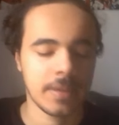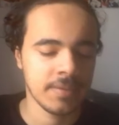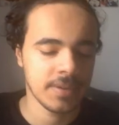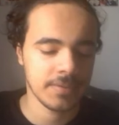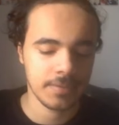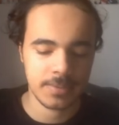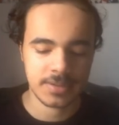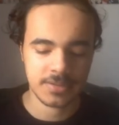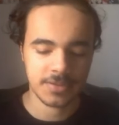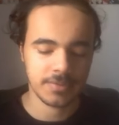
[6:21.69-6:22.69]
even if it
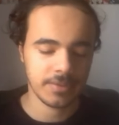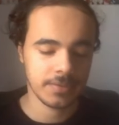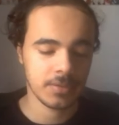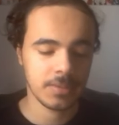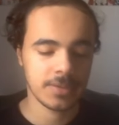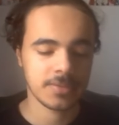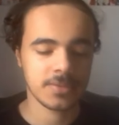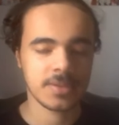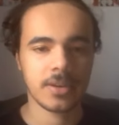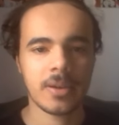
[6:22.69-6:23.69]
was just for a few minutes or
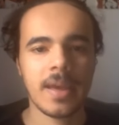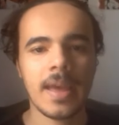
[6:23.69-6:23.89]
so,